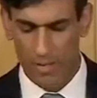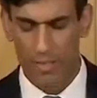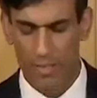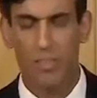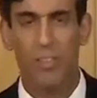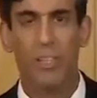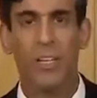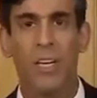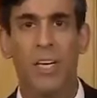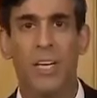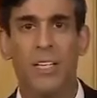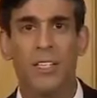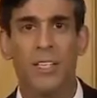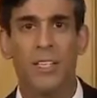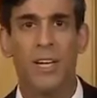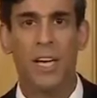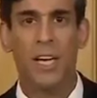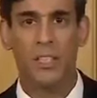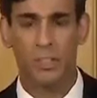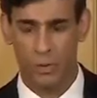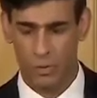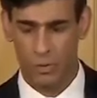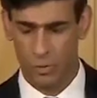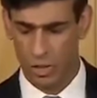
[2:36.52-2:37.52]
This is an
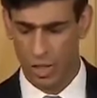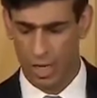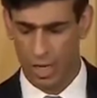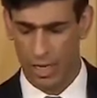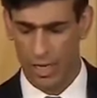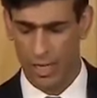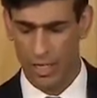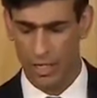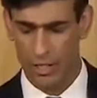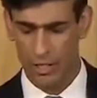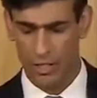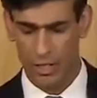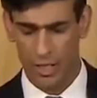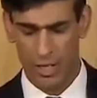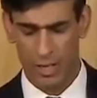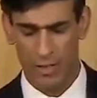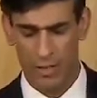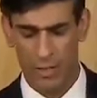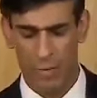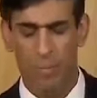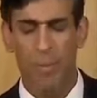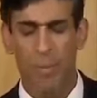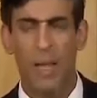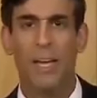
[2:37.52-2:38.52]
international
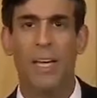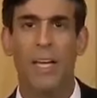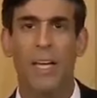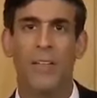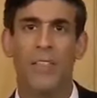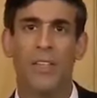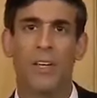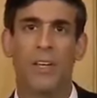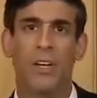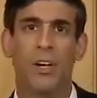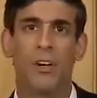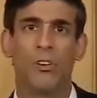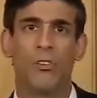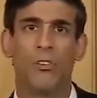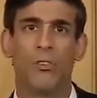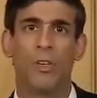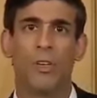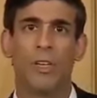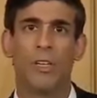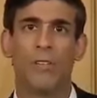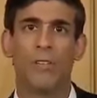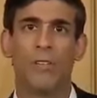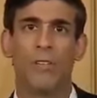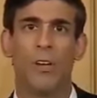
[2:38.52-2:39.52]
challenge that many other
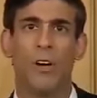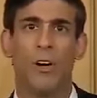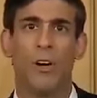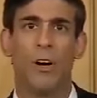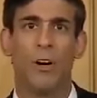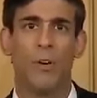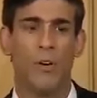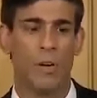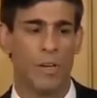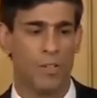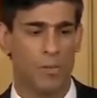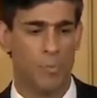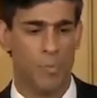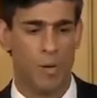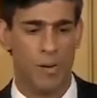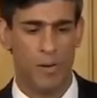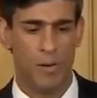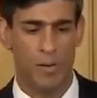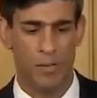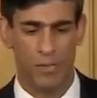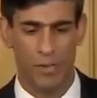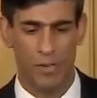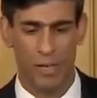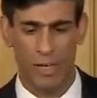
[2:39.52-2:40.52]
countries are
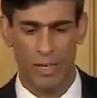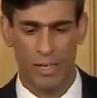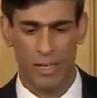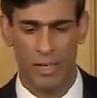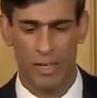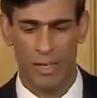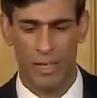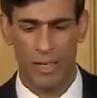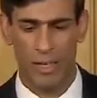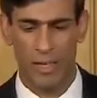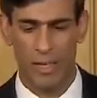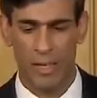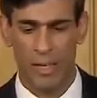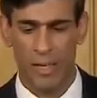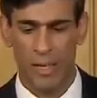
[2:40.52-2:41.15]
experiencing.